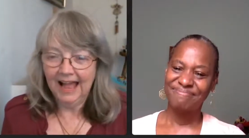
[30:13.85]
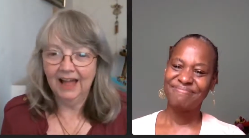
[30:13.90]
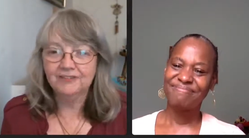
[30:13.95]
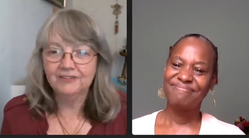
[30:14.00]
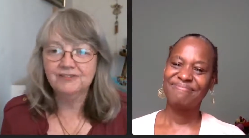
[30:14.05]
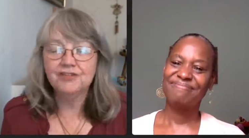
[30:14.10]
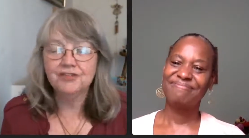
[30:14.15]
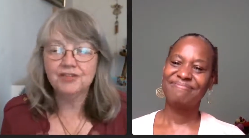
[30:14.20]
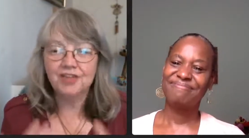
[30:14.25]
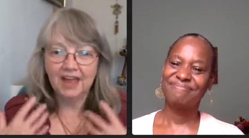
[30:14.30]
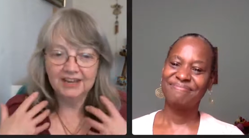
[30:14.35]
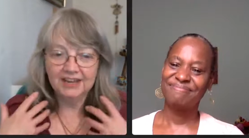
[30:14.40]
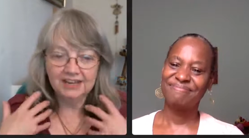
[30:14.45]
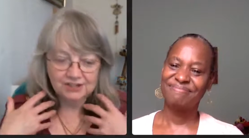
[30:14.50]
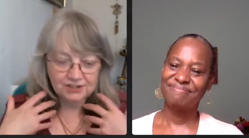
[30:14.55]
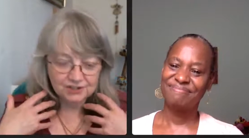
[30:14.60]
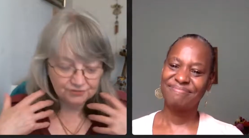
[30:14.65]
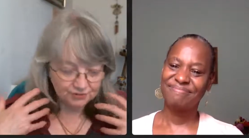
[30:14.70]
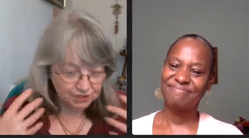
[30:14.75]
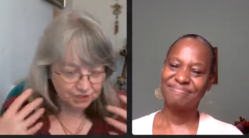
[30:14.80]
Speaker 1: And that
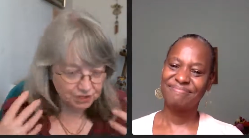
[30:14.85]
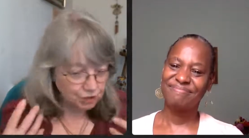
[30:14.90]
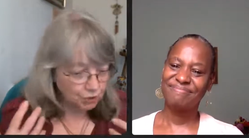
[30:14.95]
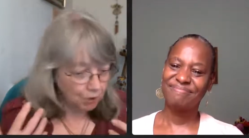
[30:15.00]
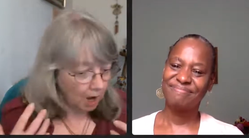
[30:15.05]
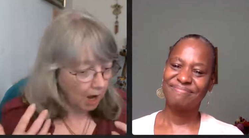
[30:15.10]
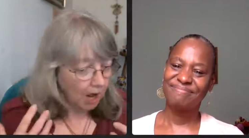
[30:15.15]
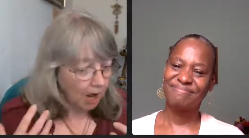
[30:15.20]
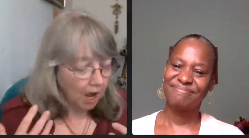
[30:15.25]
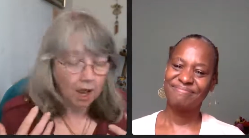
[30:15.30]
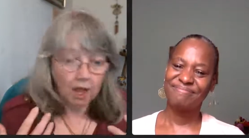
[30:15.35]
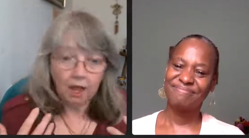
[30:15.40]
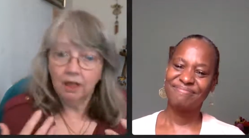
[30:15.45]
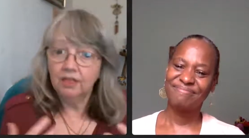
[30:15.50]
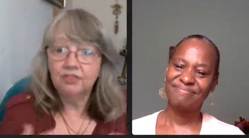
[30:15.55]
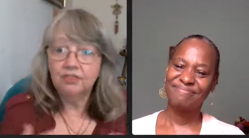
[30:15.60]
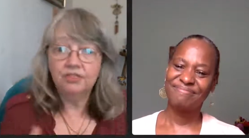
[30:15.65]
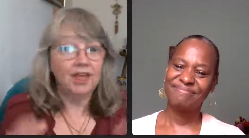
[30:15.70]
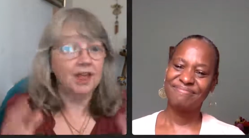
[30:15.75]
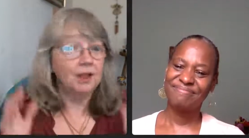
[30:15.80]
individual,
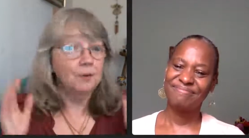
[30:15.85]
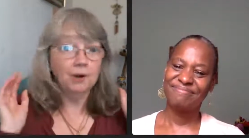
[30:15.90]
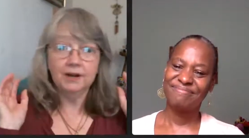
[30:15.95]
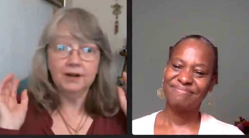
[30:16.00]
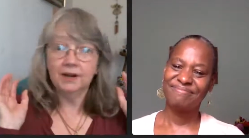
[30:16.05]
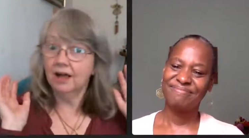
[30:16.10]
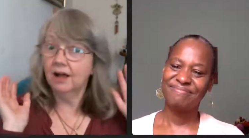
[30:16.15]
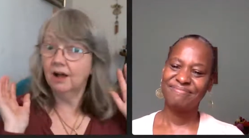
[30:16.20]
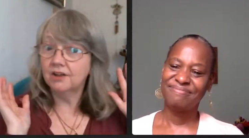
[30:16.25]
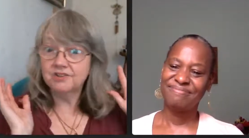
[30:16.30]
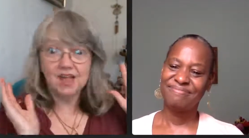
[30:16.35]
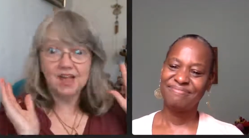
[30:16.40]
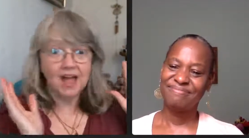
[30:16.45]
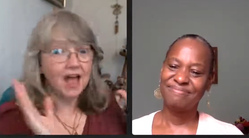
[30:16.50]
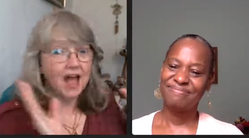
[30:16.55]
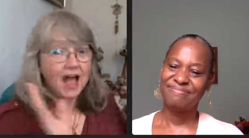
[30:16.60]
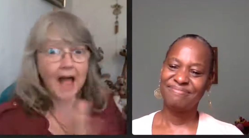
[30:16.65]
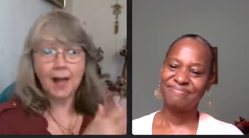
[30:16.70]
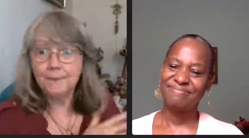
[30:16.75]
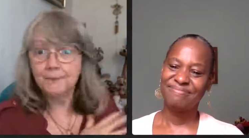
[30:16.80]
they went out as
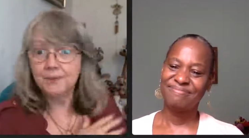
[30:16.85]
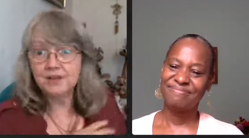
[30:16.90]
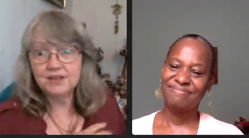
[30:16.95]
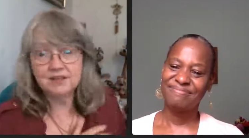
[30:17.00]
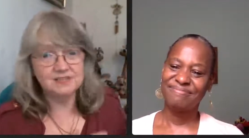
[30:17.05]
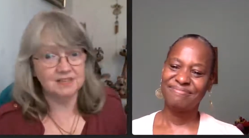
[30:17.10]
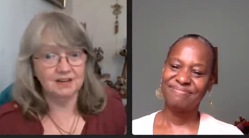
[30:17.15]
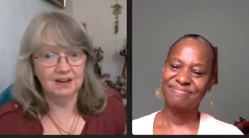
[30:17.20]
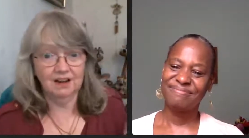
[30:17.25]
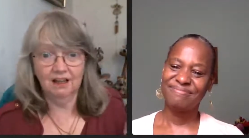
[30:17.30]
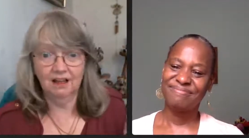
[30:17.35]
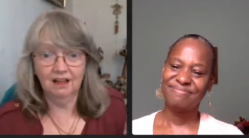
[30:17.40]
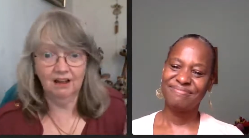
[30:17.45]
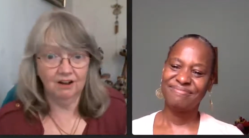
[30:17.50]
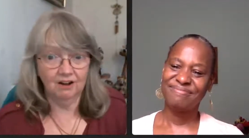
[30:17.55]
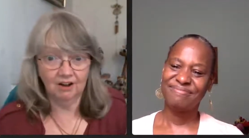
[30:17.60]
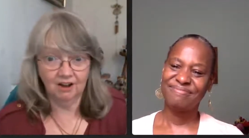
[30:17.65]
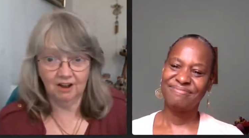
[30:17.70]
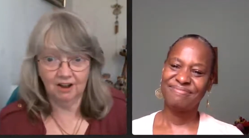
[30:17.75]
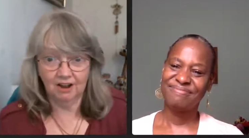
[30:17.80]
happy as a
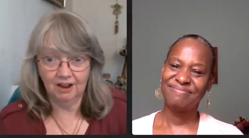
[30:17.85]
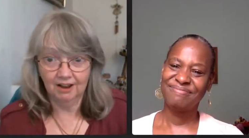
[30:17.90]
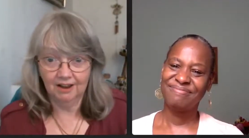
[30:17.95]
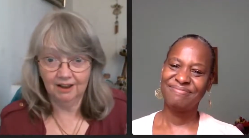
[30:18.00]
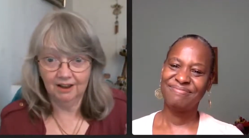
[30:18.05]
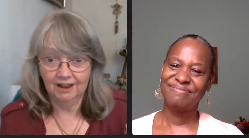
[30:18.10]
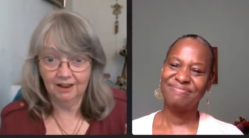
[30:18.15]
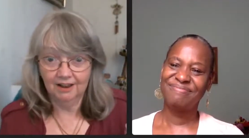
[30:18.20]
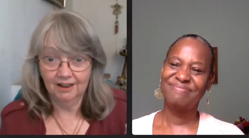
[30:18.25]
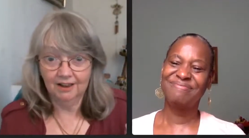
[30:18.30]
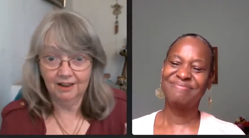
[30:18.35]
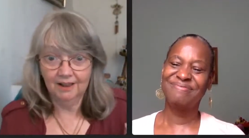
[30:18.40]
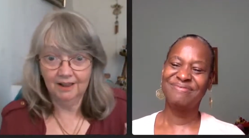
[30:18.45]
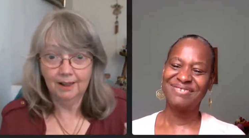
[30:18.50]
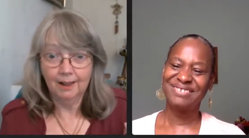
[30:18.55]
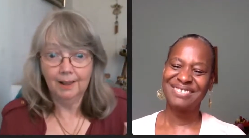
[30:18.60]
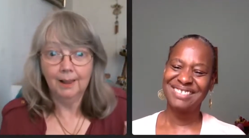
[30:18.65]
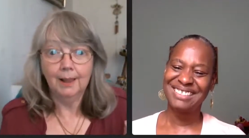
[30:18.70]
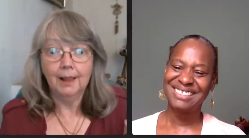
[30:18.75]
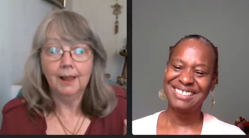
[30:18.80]
lark.
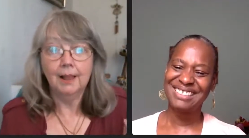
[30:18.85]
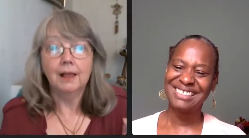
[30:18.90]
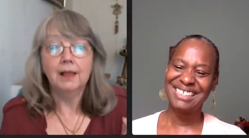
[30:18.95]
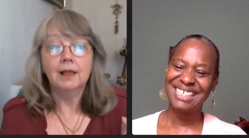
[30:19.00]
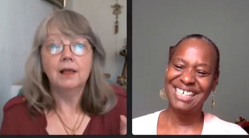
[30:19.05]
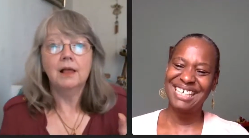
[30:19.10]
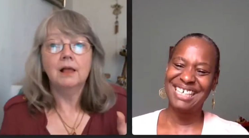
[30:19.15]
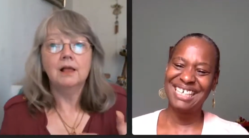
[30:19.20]
Mm-hmm.